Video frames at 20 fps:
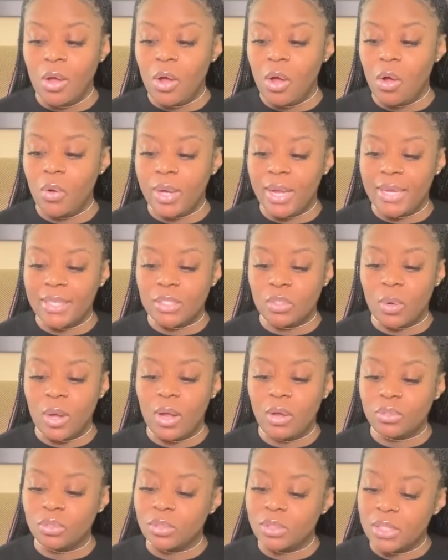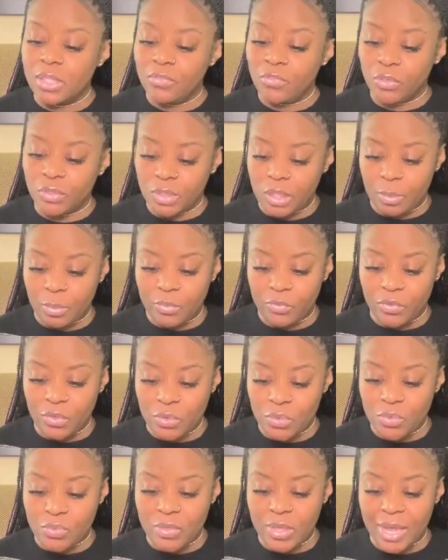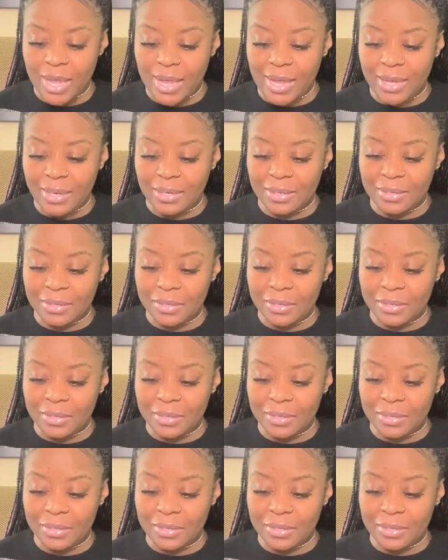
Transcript: Okay, so I also see for some of you that